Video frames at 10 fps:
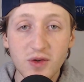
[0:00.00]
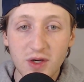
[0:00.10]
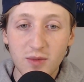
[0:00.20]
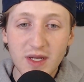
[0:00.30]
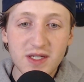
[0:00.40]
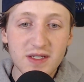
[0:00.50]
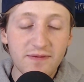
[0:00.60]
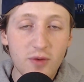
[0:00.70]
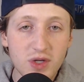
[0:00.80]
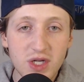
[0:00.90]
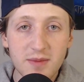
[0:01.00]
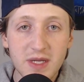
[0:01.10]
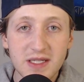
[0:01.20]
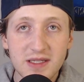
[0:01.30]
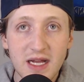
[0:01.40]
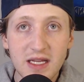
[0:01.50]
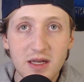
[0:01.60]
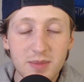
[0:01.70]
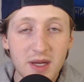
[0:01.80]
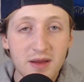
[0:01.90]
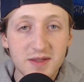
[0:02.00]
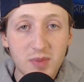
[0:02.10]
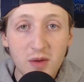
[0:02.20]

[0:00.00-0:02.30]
which is unfortunate because I thought he could have been a spark